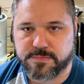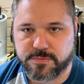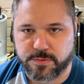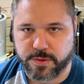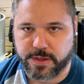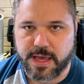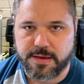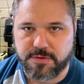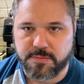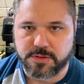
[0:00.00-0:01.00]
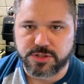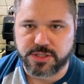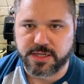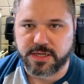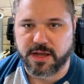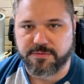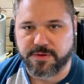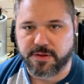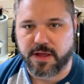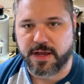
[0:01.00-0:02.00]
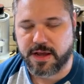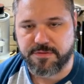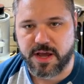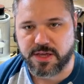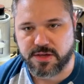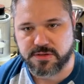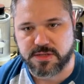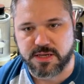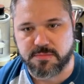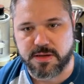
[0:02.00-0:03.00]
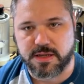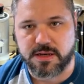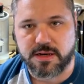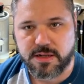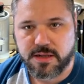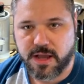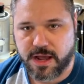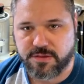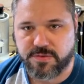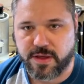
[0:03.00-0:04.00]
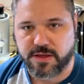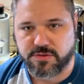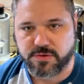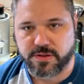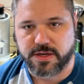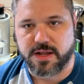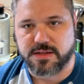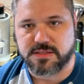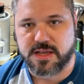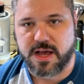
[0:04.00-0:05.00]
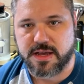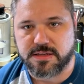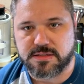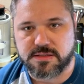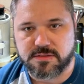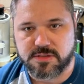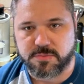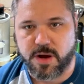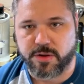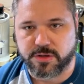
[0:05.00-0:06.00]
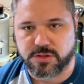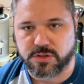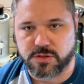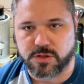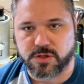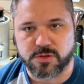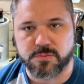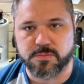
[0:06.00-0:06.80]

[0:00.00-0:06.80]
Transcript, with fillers: really heavy machine. I feel like I've not used it, but I just feel like it's really nice size, smaller two group.